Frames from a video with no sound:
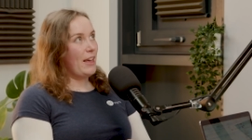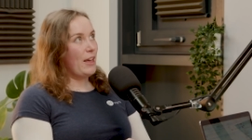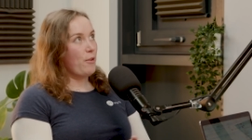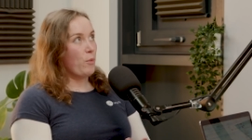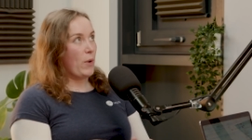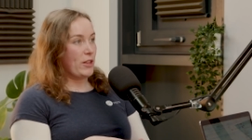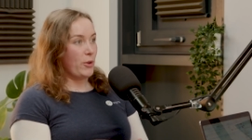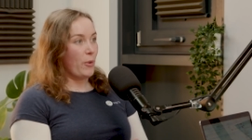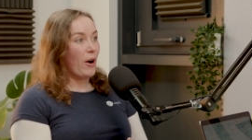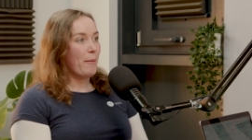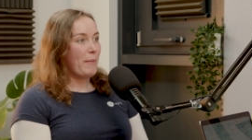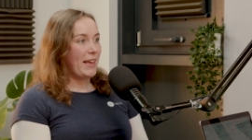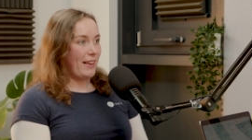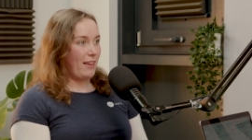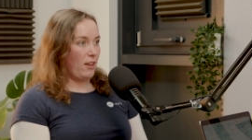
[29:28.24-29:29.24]
when you are
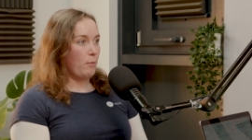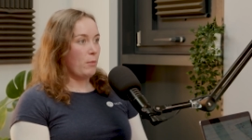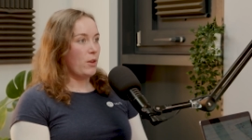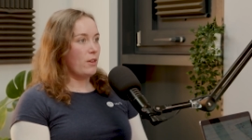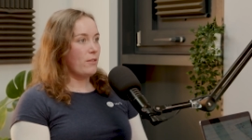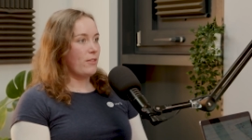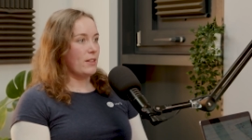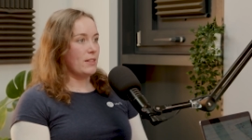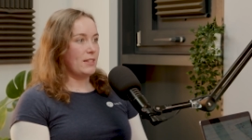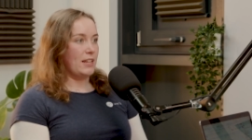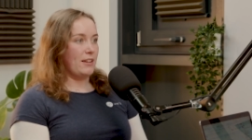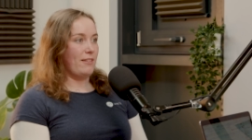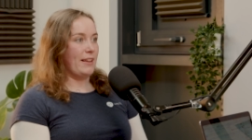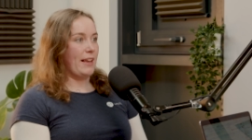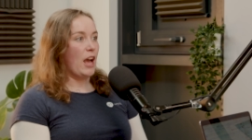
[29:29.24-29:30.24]
making a move,
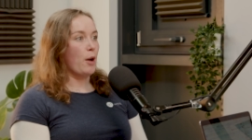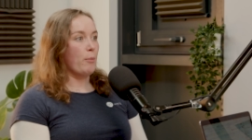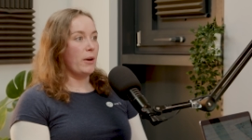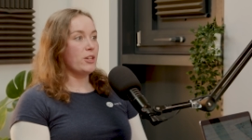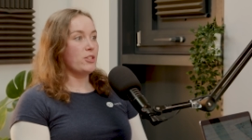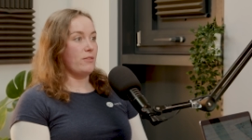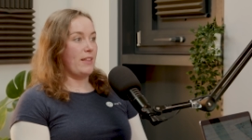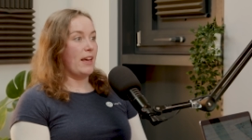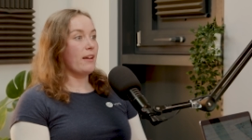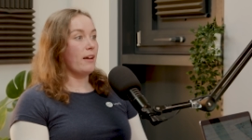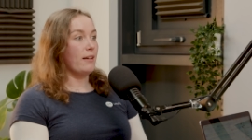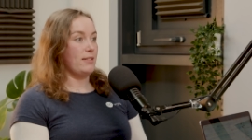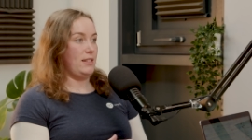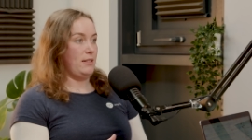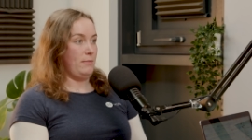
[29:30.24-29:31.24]
considering how much of that
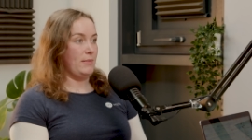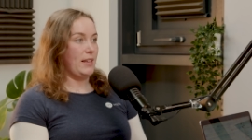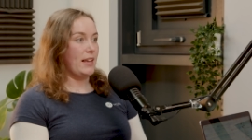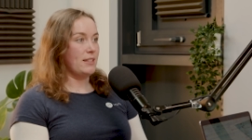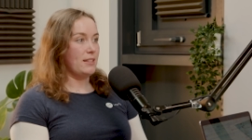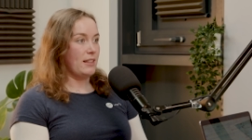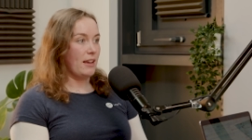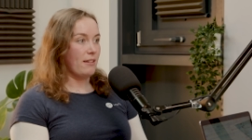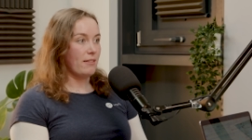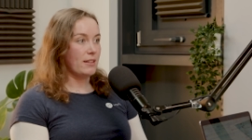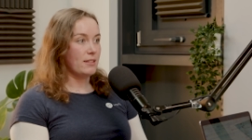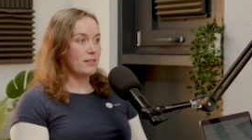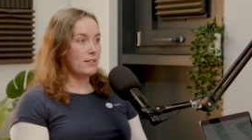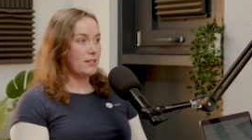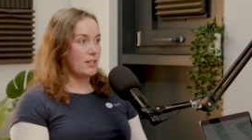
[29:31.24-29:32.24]
custom data there
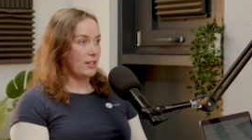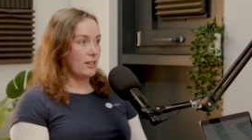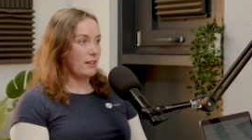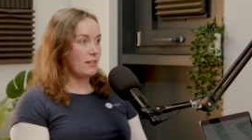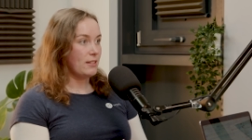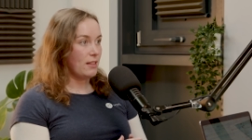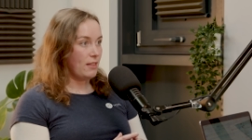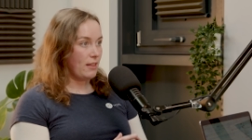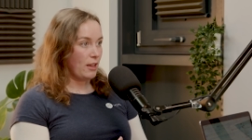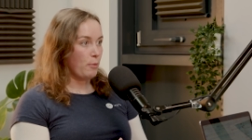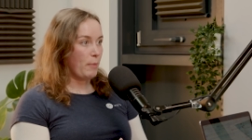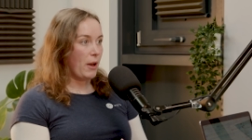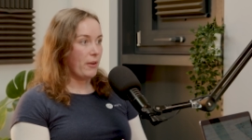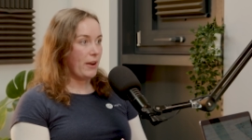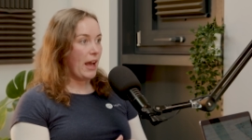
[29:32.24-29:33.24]
is to think
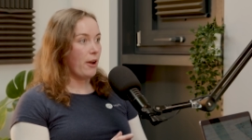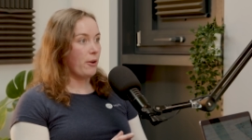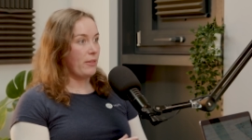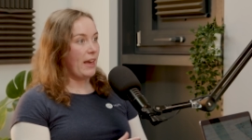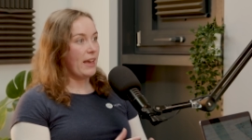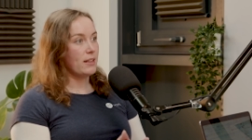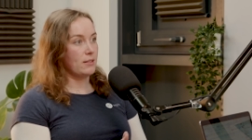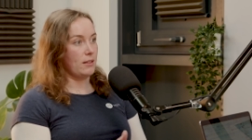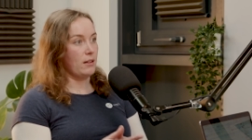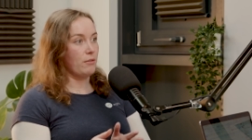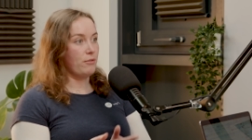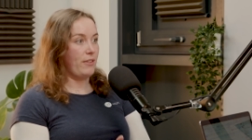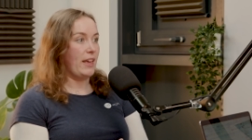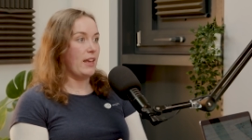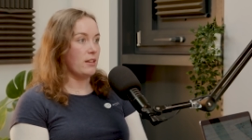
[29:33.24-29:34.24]
about and how that is going to
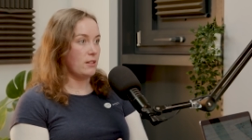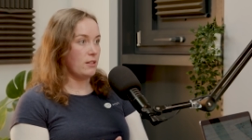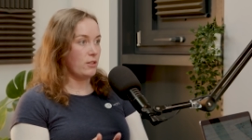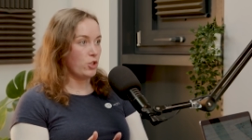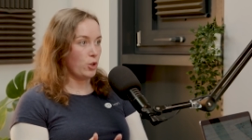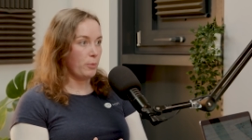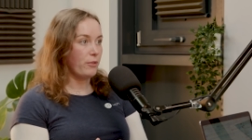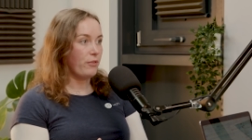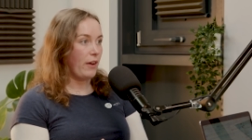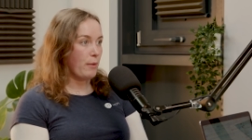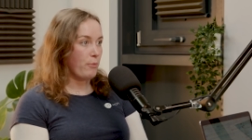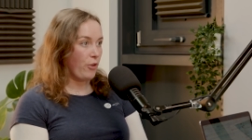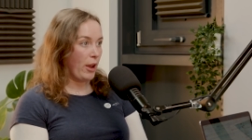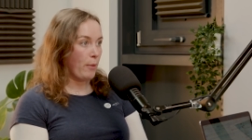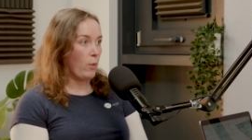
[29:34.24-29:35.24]
fit into the
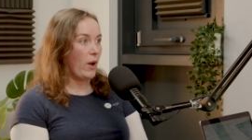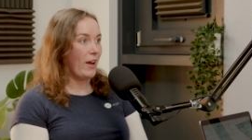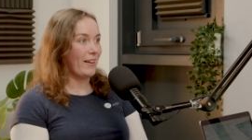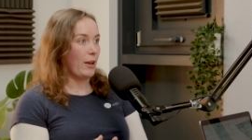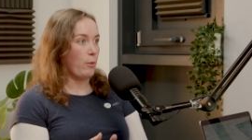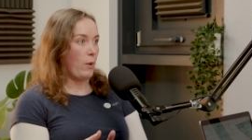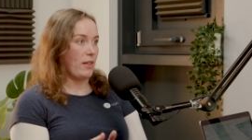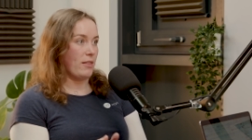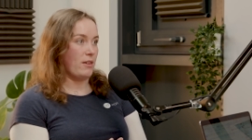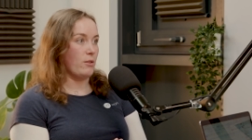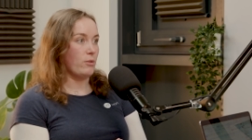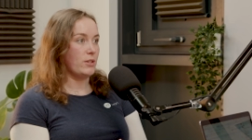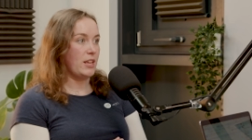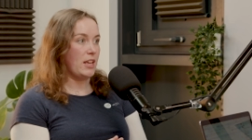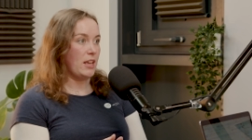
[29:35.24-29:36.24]
Shopify framework, and whether
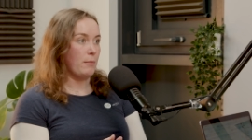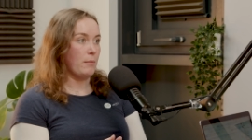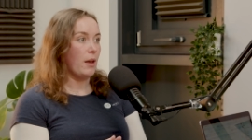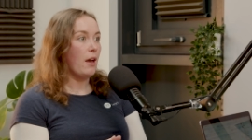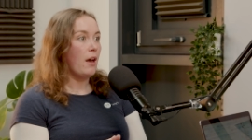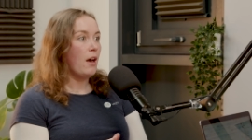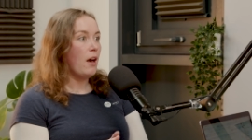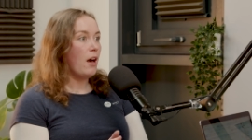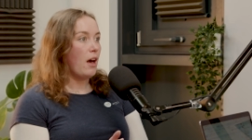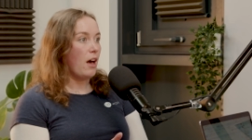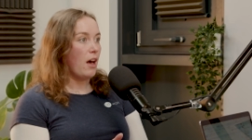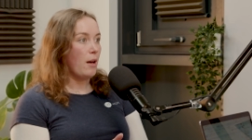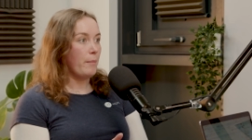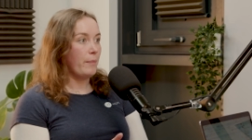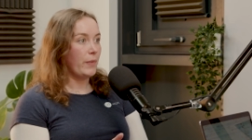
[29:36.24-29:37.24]
your team
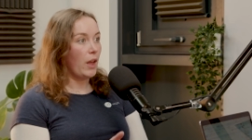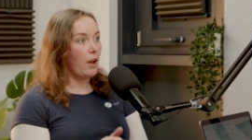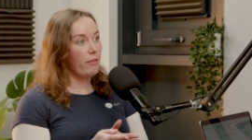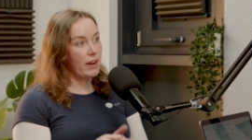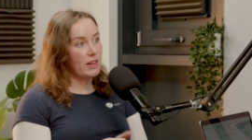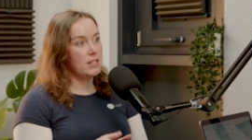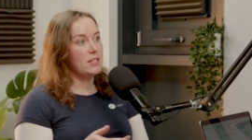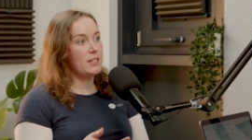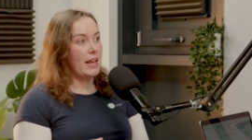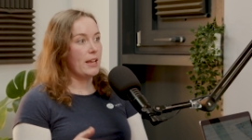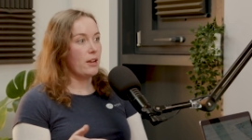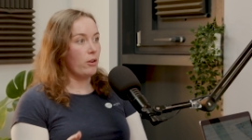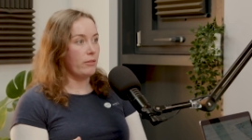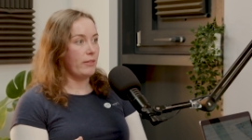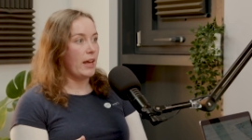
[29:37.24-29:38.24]
are ready to
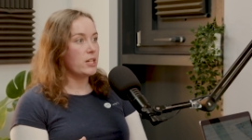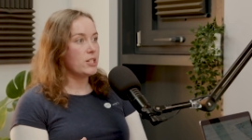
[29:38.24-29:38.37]
take on that